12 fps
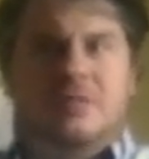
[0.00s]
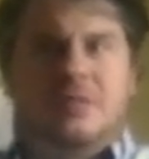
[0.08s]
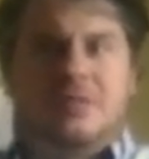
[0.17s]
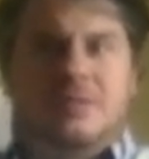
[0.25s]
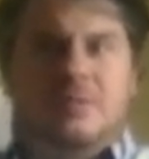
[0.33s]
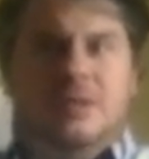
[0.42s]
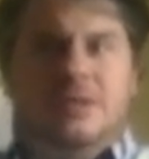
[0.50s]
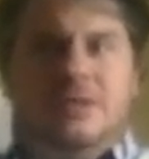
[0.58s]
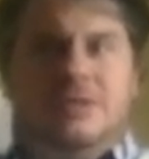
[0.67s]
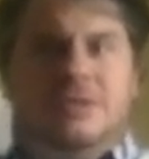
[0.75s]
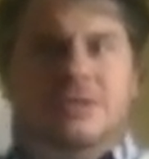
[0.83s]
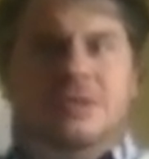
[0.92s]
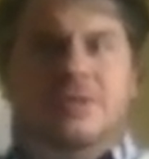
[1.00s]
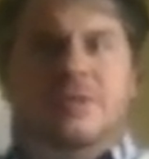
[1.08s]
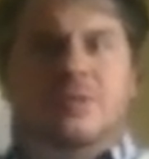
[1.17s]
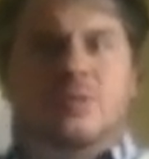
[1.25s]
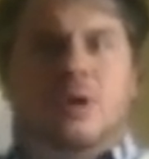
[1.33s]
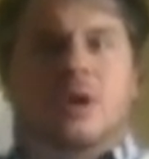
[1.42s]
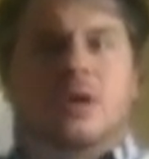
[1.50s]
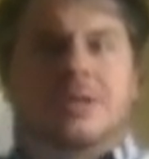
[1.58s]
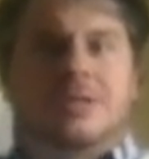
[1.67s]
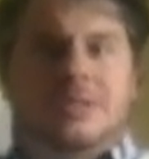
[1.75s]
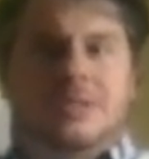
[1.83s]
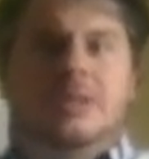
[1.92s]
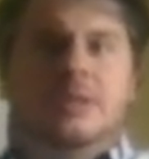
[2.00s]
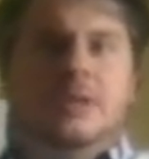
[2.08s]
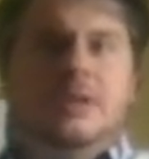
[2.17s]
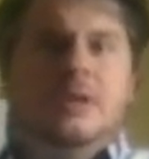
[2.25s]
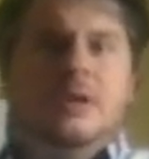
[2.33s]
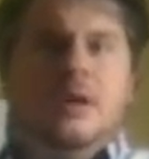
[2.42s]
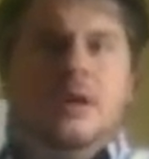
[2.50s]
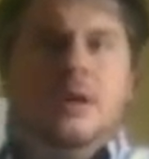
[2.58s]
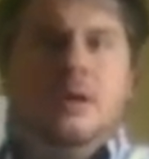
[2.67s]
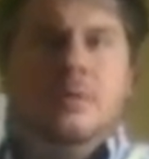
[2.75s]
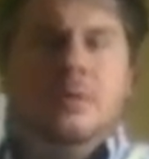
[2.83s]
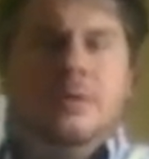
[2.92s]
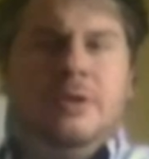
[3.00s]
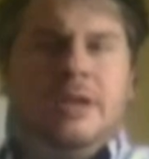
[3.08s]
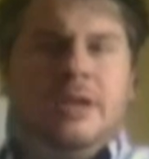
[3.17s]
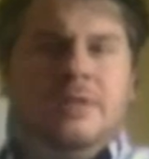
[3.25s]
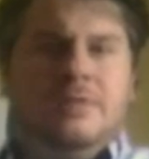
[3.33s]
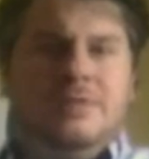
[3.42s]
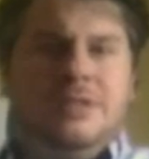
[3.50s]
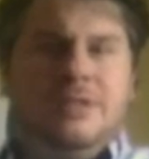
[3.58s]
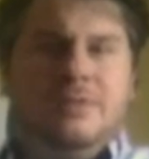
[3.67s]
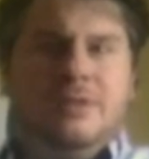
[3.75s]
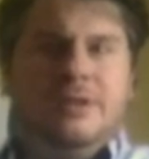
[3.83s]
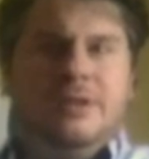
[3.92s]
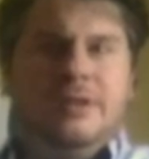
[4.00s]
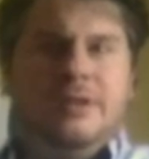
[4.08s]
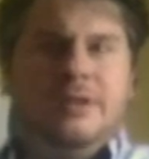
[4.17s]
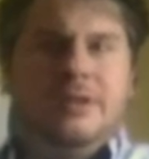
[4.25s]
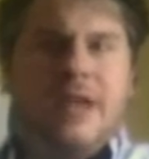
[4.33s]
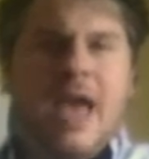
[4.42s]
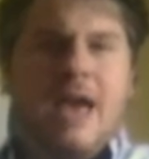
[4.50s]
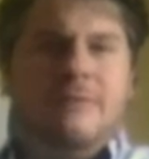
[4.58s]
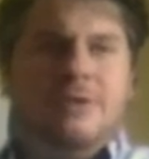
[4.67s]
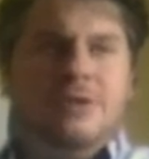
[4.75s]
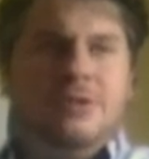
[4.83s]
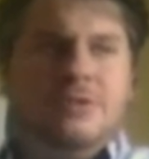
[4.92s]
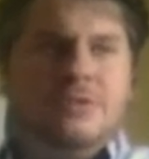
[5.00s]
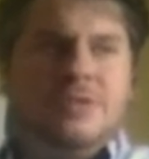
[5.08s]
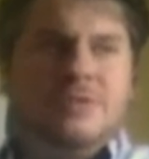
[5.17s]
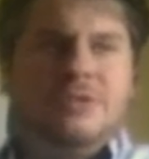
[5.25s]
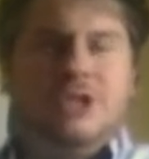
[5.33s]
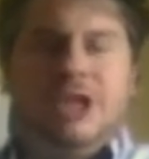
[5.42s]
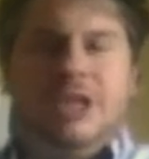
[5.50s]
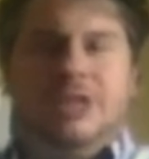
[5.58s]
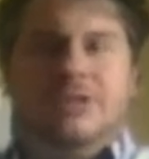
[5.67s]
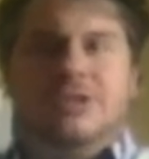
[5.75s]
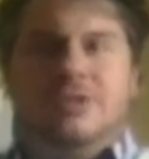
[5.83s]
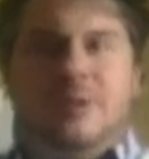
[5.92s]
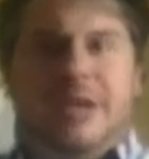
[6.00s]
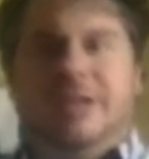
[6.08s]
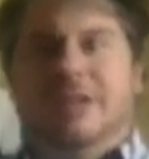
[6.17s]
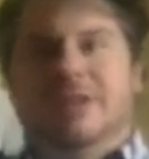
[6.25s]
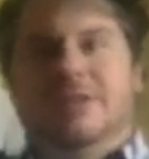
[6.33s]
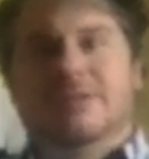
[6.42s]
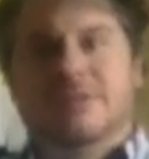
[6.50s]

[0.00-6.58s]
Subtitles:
Because they're really two different works, and they have different avenues of change making.